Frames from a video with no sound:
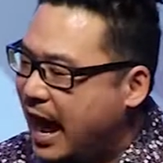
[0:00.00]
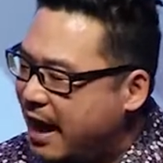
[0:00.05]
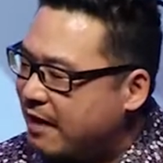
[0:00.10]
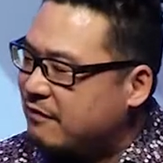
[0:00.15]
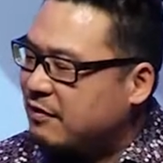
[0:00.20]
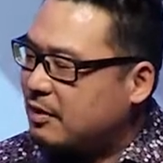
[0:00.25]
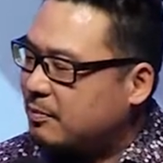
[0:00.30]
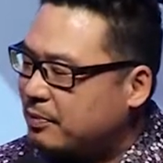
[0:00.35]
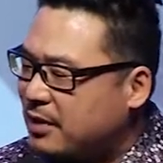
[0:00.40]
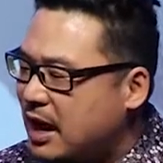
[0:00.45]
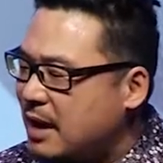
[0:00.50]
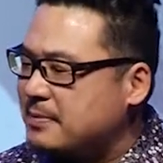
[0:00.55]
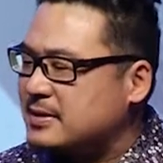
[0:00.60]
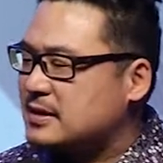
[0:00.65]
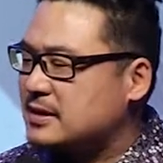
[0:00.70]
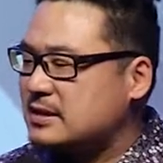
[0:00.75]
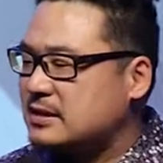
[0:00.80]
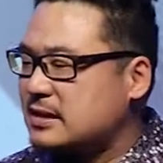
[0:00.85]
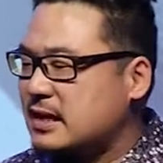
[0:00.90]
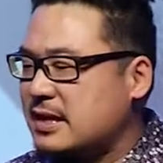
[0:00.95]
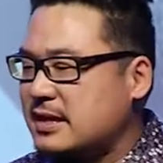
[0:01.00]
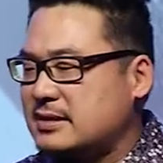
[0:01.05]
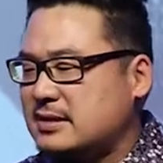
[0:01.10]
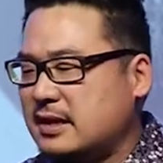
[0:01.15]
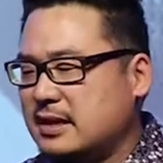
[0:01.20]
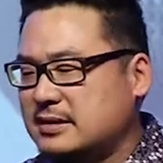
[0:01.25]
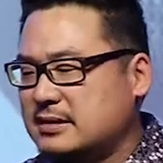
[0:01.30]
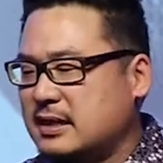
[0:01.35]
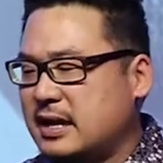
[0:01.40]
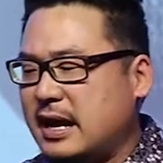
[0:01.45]
ever promises
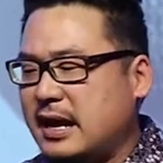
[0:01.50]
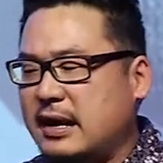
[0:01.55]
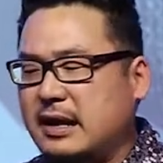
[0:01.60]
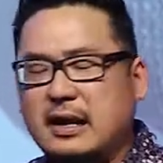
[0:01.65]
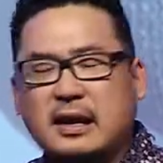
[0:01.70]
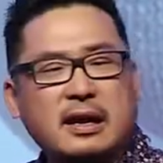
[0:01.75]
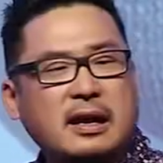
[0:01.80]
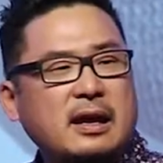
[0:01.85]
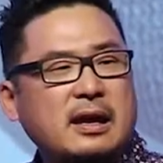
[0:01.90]
us that.